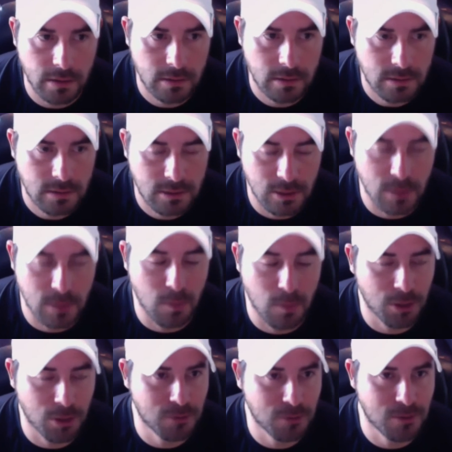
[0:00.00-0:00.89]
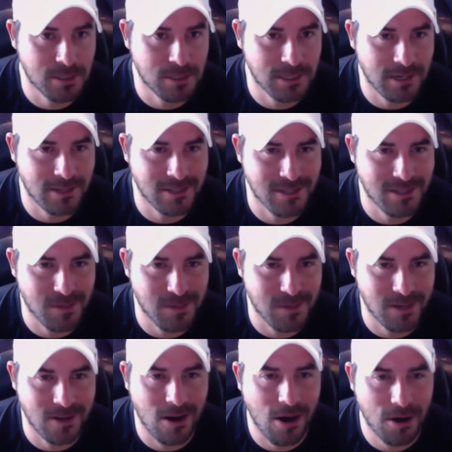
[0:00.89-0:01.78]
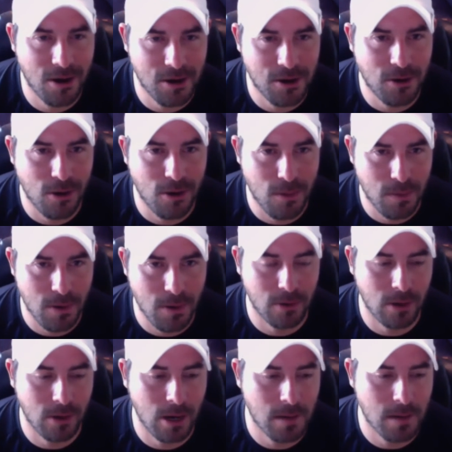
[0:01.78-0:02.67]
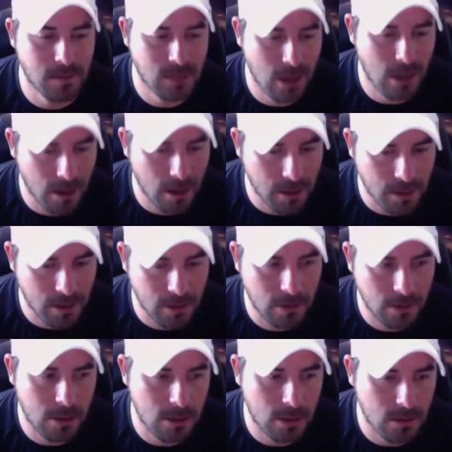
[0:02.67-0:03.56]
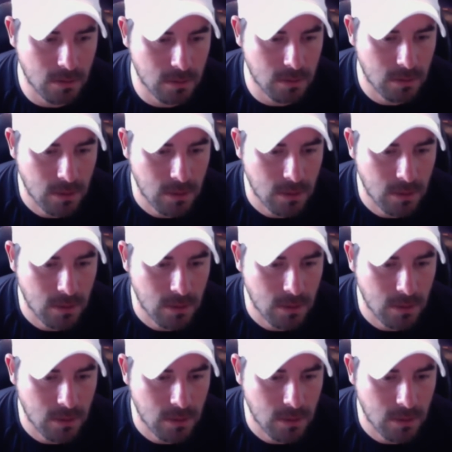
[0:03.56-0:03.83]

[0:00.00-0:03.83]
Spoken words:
a little more than 3 sentences, but audit your own programs, audit your own